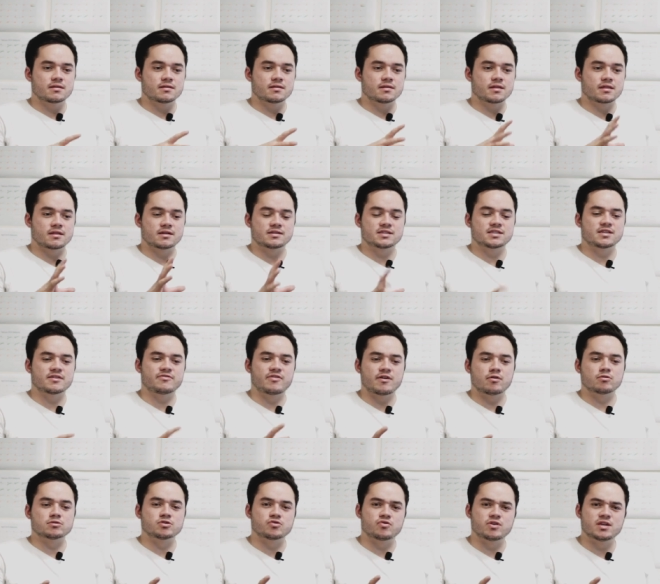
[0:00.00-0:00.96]
the stuff I
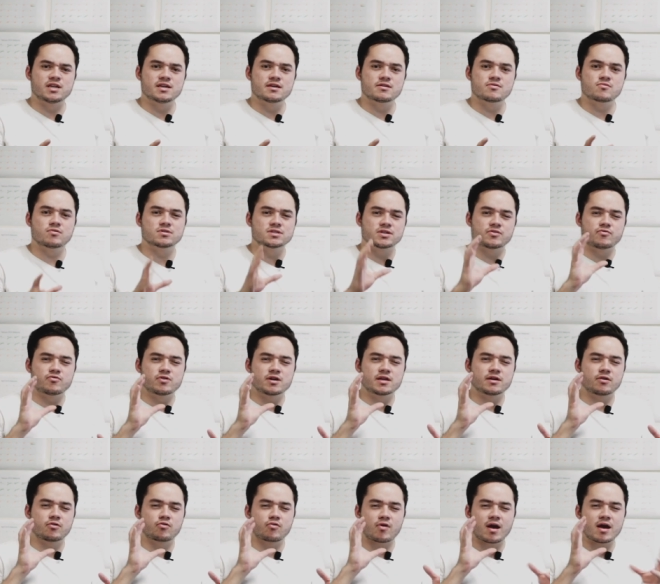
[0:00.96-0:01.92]
was reading wasn't really
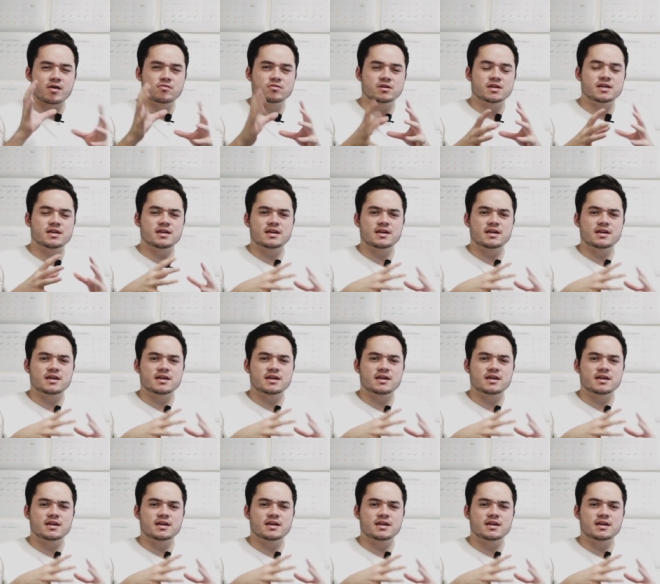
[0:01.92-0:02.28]
grounded